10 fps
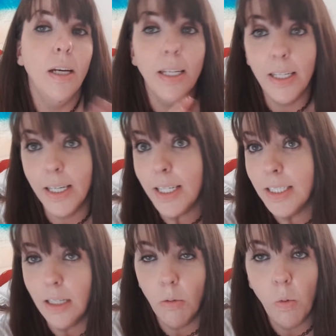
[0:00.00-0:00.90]

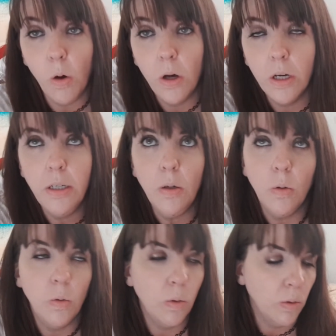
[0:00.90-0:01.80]
Next one,
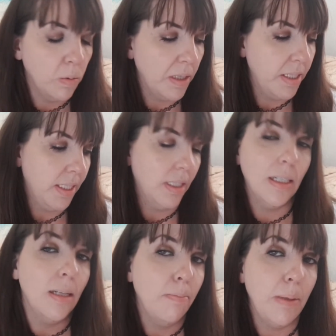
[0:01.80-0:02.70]
ooh, what is it
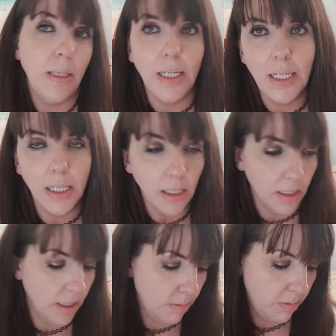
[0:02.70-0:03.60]
going to be?
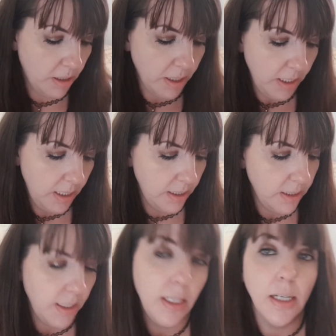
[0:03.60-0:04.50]
What
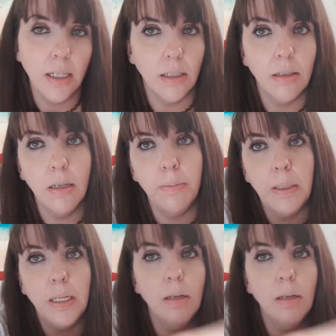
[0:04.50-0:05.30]
is it going to be?